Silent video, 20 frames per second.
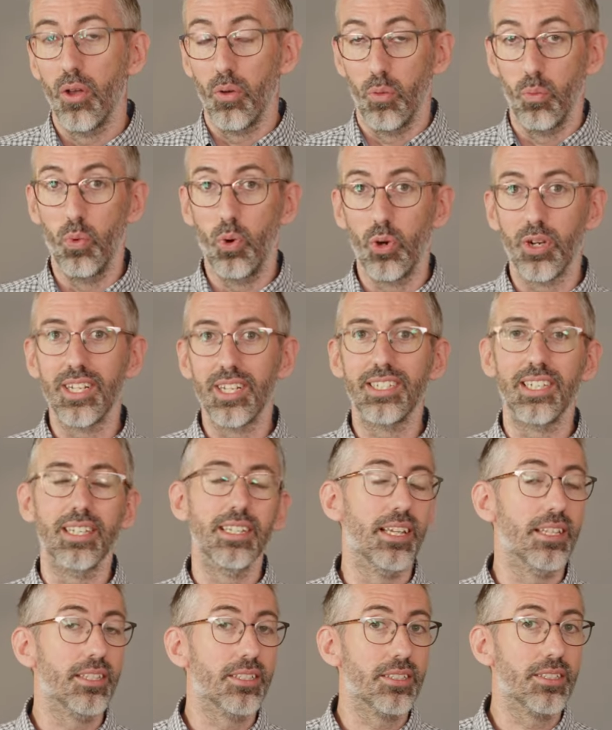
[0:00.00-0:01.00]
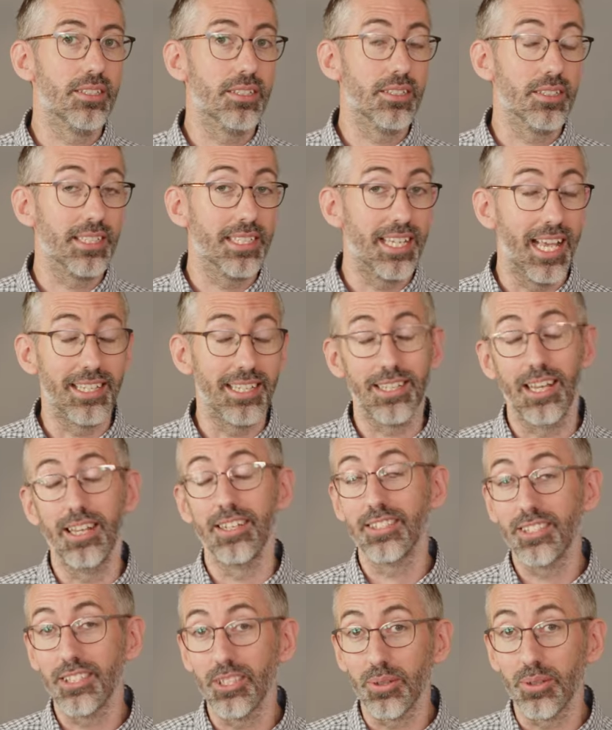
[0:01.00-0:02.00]
What is it that gets
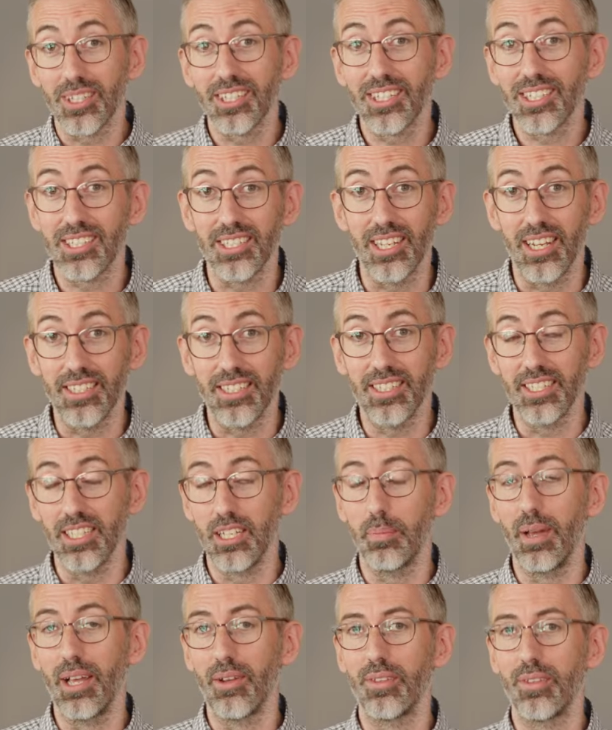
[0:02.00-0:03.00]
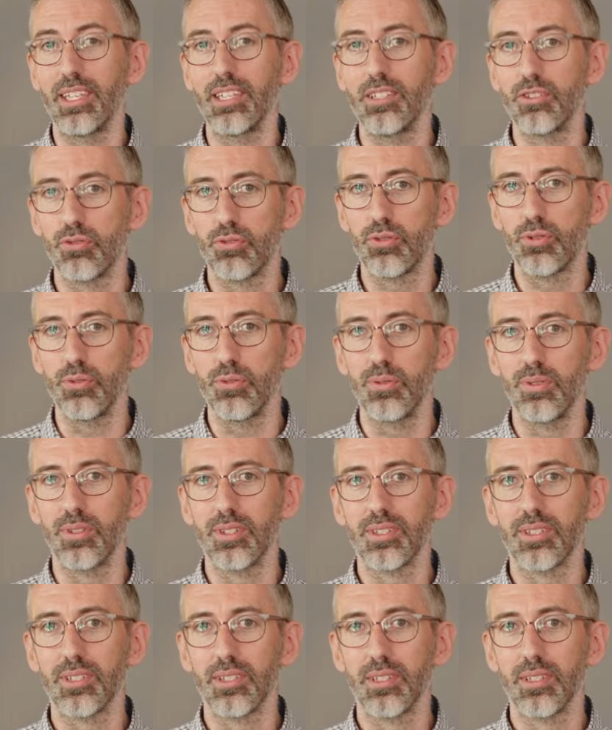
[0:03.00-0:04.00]
us so excited about these
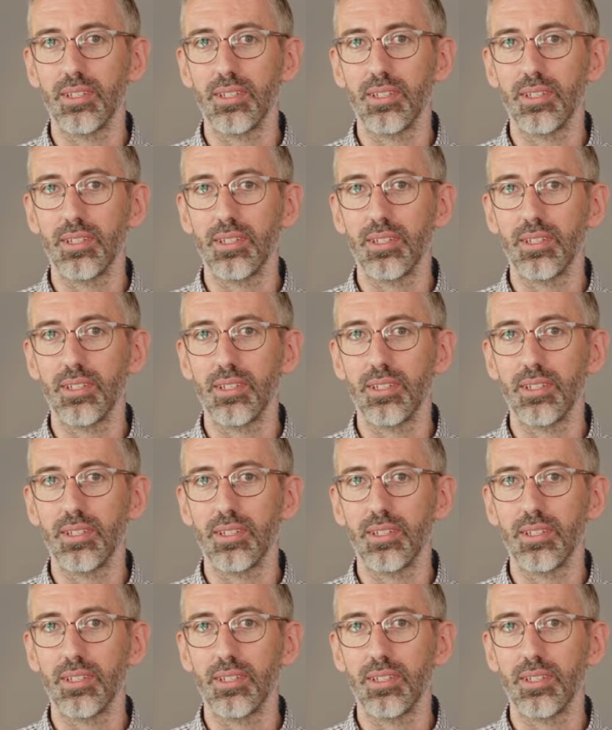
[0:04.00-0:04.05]
truths?